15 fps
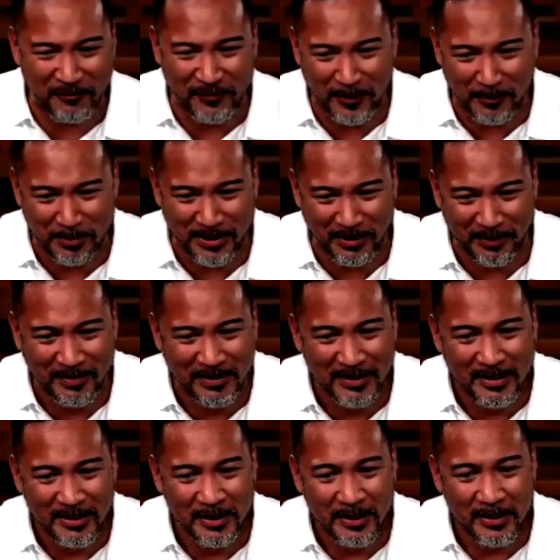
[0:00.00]
Filipino.
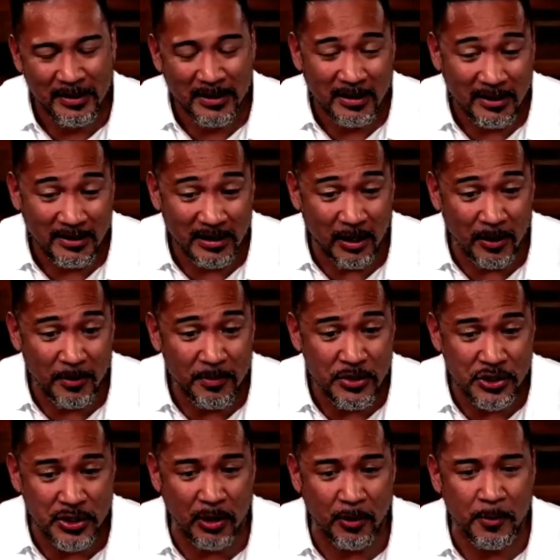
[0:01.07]
You know,
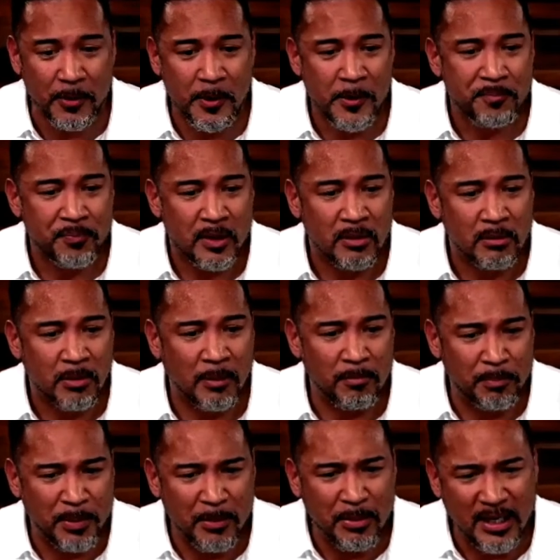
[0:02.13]
so
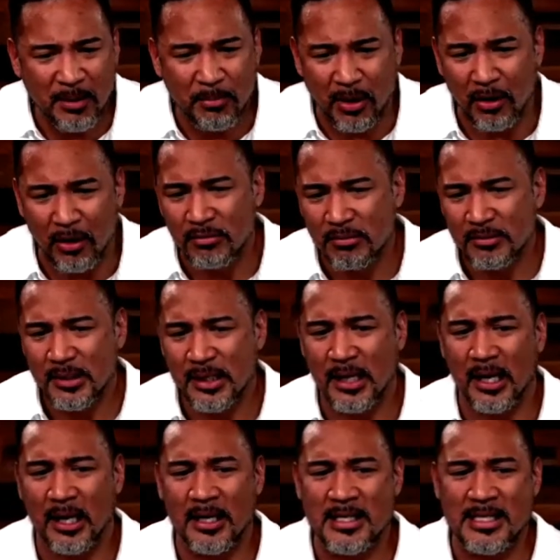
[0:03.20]
but PBD, bro,
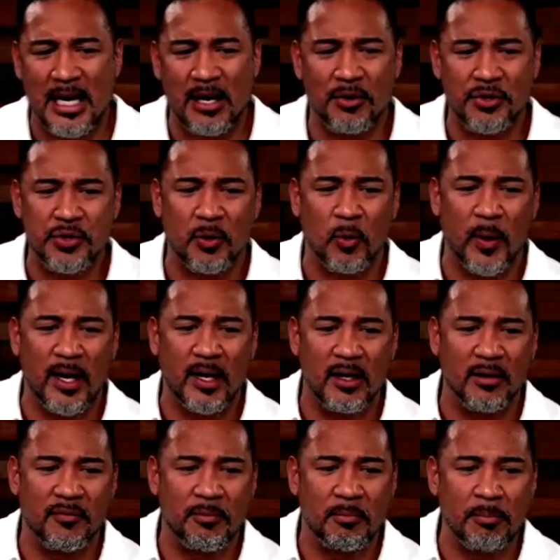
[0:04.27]
uh, he's got also a way
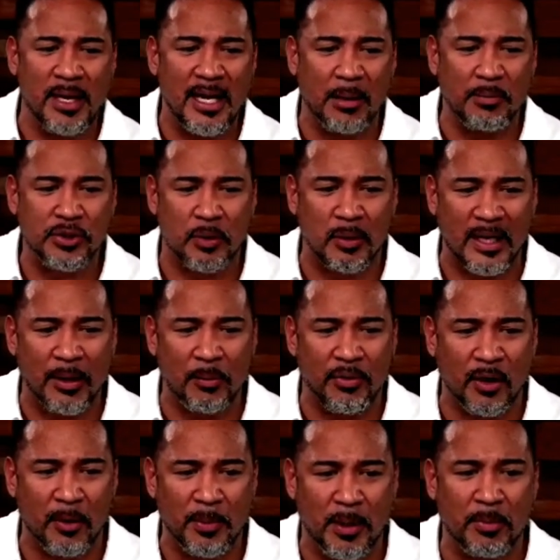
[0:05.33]
of being able to relate with
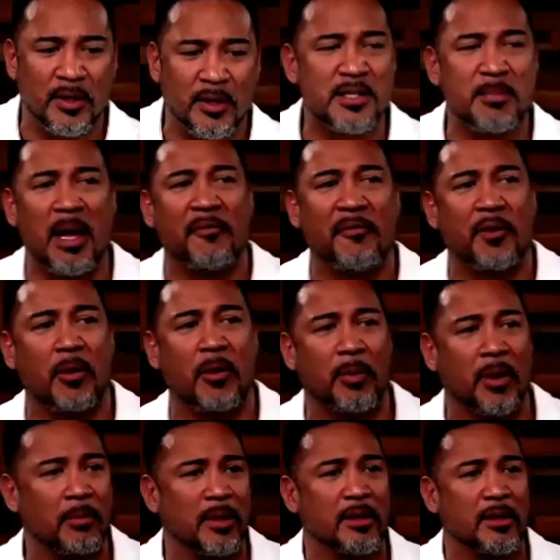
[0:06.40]
all people. It doesn't matter if you're
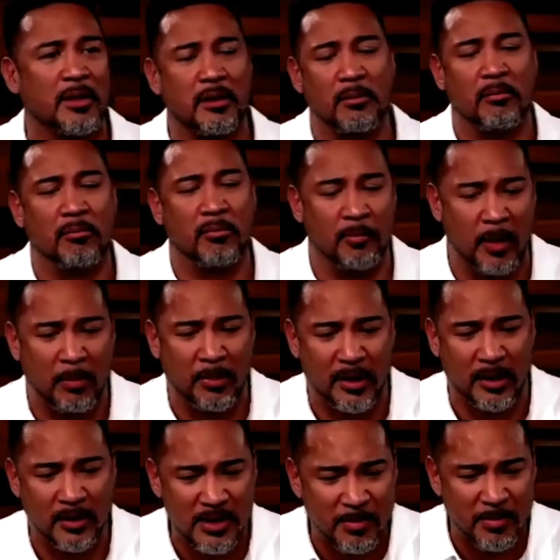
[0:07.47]
Republican,
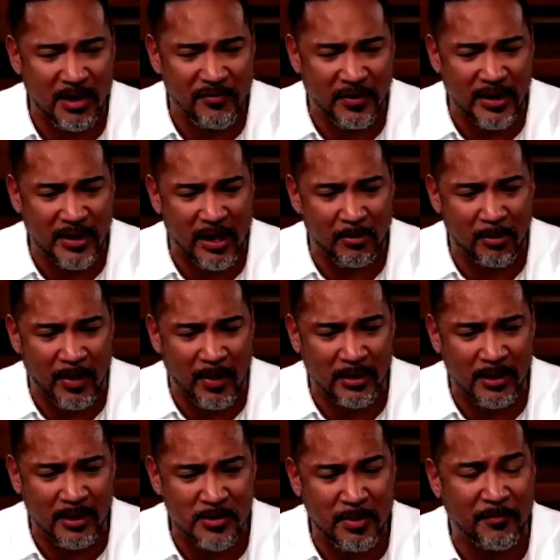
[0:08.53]
Republican. Doesn't mean if you're a Democrat.
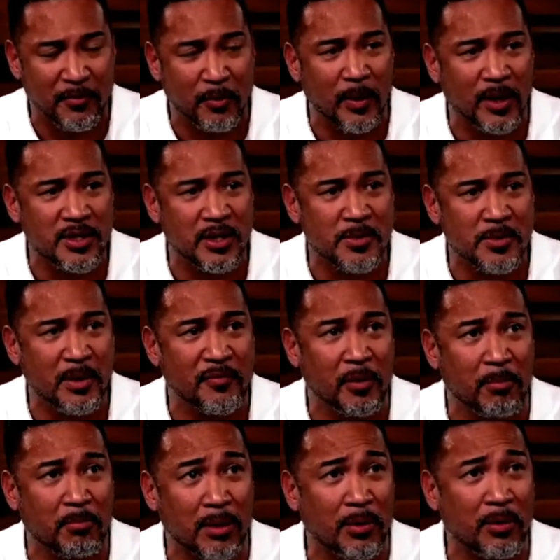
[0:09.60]
Doesn't mean if you're rich. Doesn't mean if you're
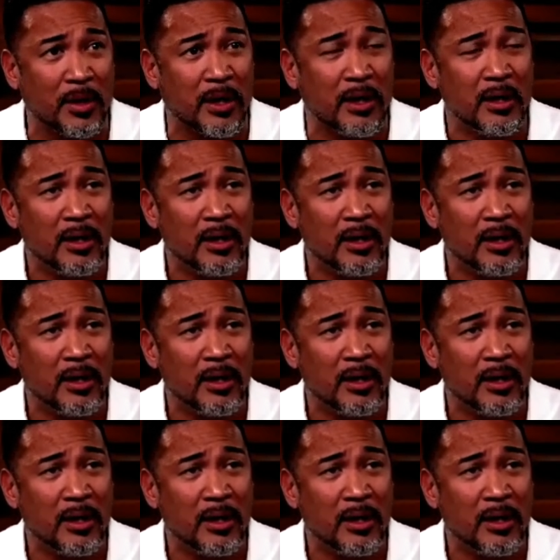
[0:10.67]
broke.